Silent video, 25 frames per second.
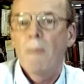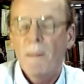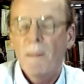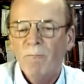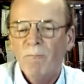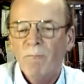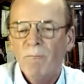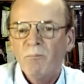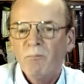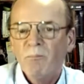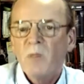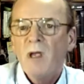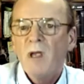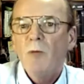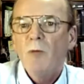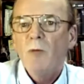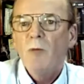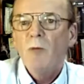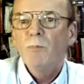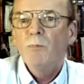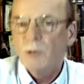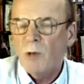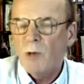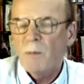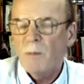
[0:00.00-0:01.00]

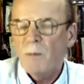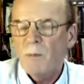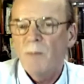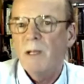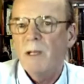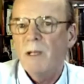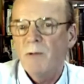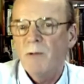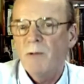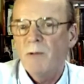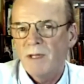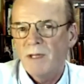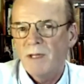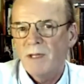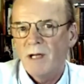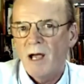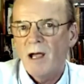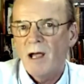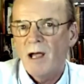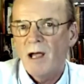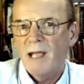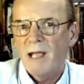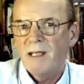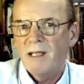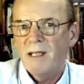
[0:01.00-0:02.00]
probably with an IT
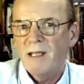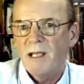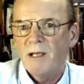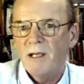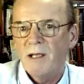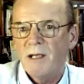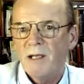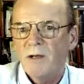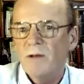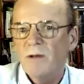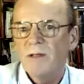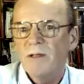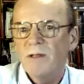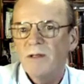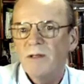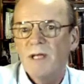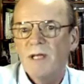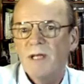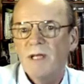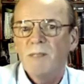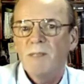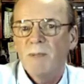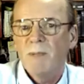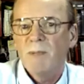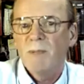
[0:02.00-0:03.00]
context,
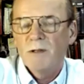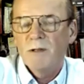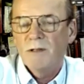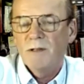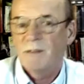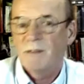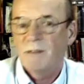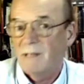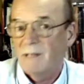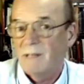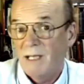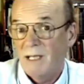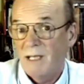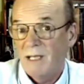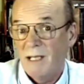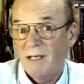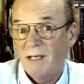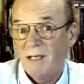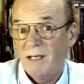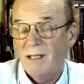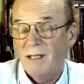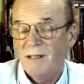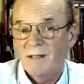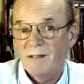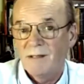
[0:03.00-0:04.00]
because it is the
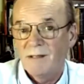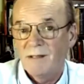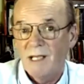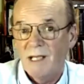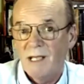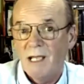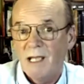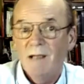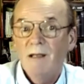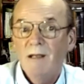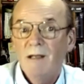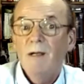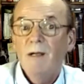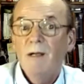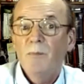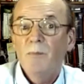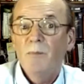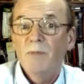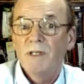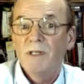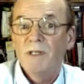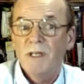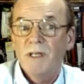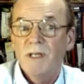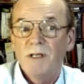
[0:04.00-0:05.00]
British
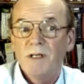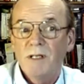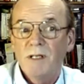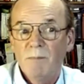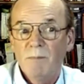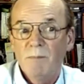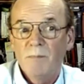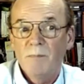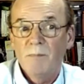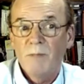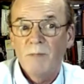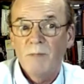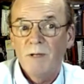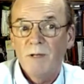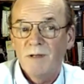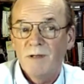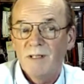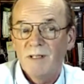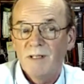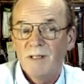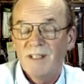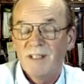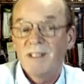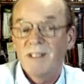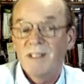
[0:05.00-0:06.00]
Computer
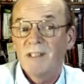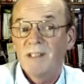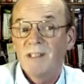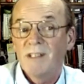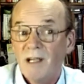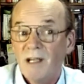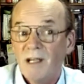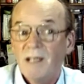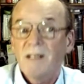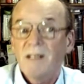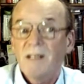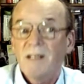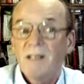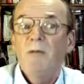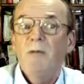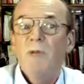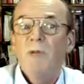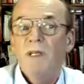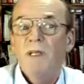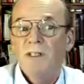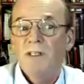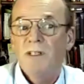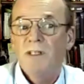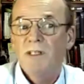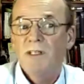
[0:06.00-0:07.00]
Society, which
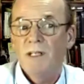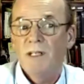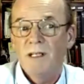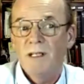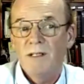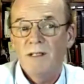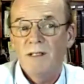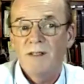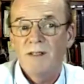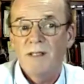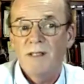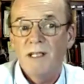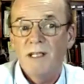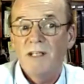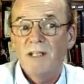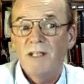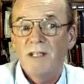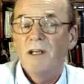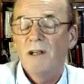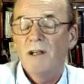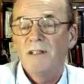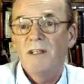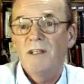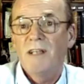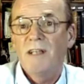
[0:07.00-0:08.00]
is the Chartered
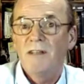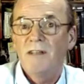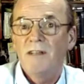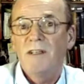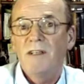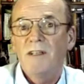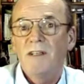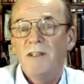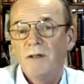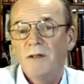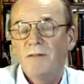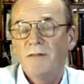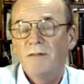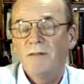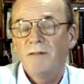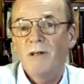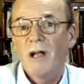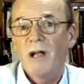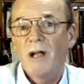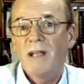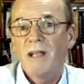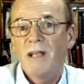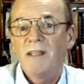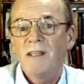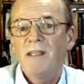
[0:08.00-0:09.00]
Institute for
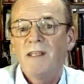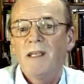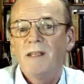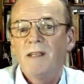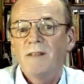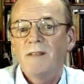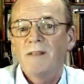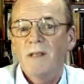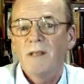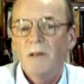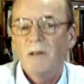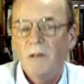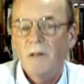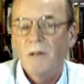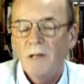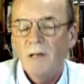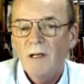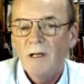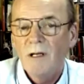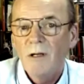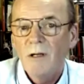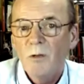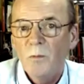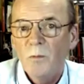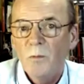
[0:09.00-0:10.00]
IT. So we
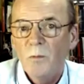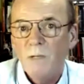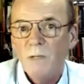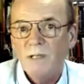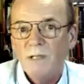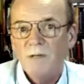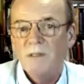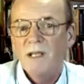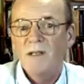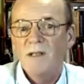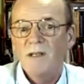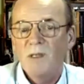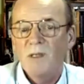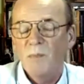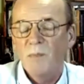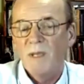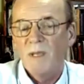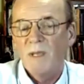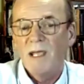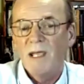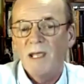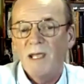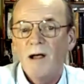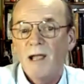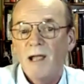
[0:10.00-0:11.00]
do tend to be
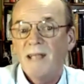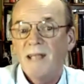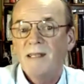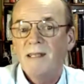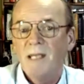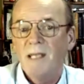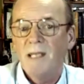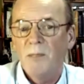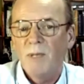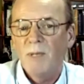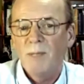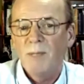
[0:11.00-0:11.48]
IT people.